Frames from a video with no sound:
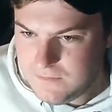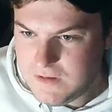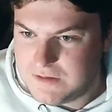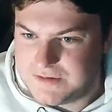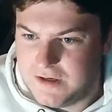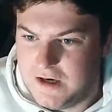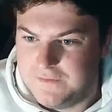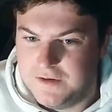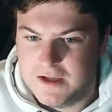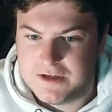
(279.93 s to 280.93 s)
so I
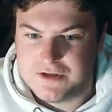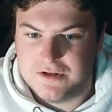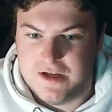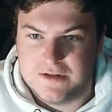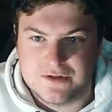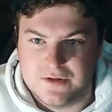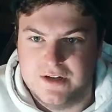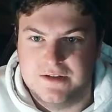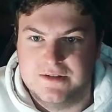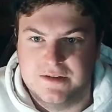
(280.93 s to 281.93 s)
feel like I should get straight
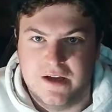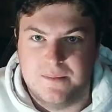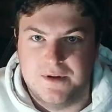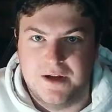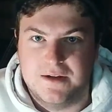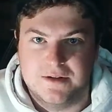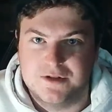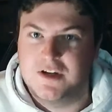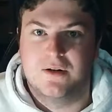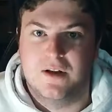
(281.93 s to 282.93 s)
into the
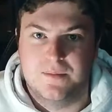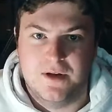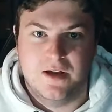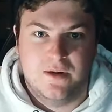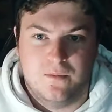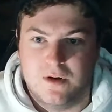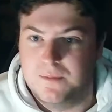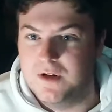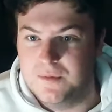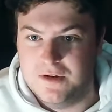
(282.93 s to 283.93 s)
channel update, what I'm
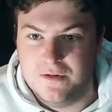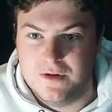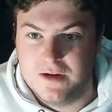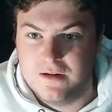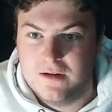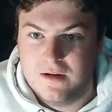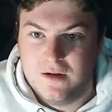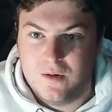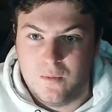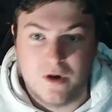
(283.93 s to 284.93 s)
going to be doing,
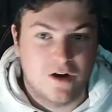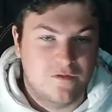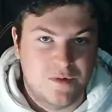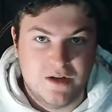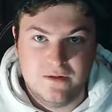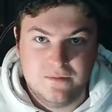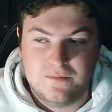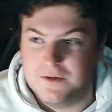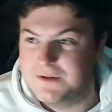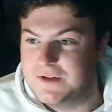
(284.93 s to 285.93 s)
where I've been,
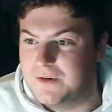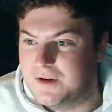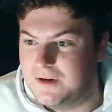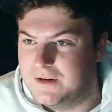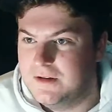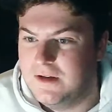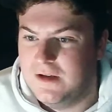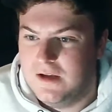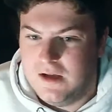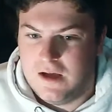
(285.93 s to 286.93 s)
what's going on.
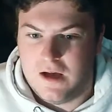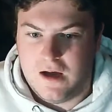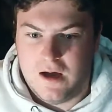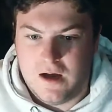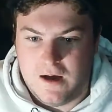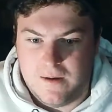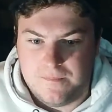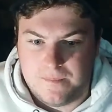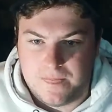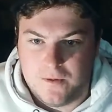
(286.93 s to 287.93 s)

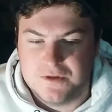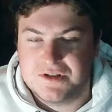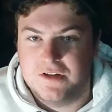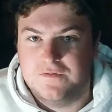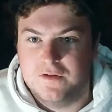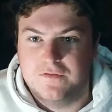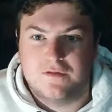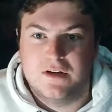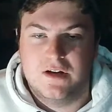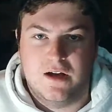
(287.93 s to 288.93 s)
Also, feel
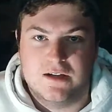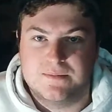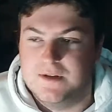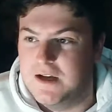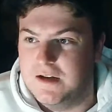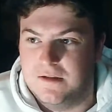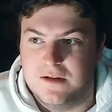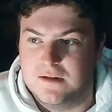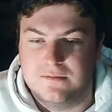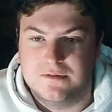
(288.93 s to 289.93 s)
free to ask me
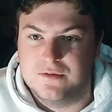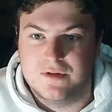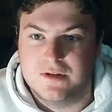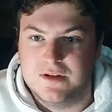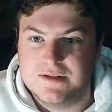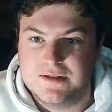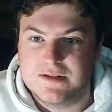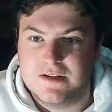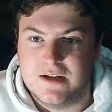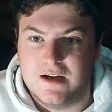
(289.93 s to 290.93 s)
anything during this.
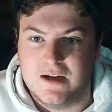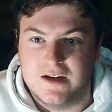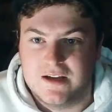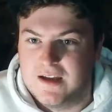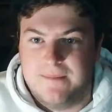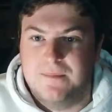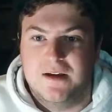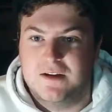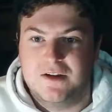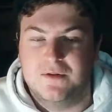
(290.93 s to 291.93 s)
It can be
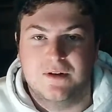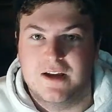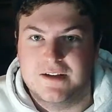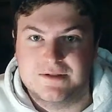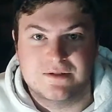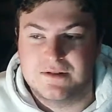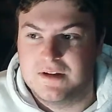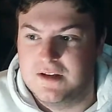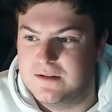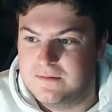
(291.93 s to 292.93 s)
a Q&A sort of
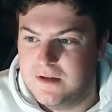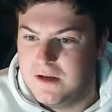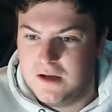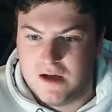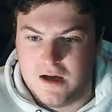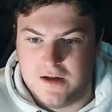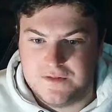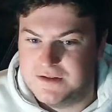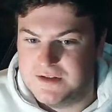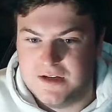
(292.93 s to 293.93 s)
thing if
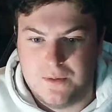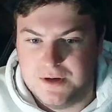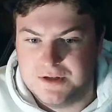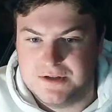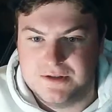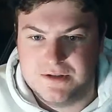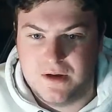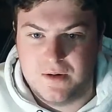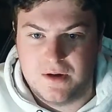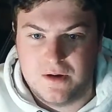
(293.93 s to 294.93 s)
there's any questions
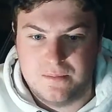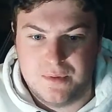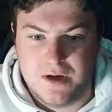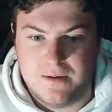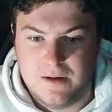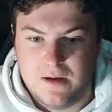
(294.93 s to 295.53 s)
going on. But